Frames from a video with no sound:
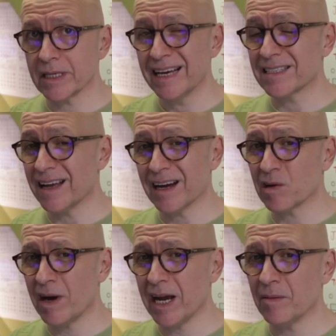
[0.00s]
It's not a
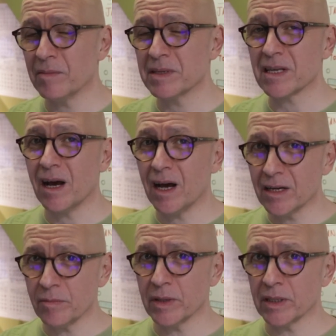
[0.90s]
gram, it's
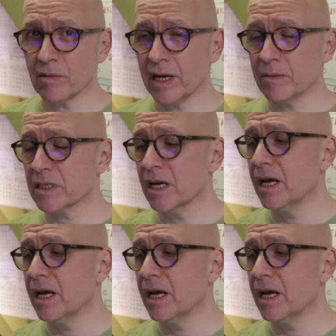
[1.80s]
100 milligrams.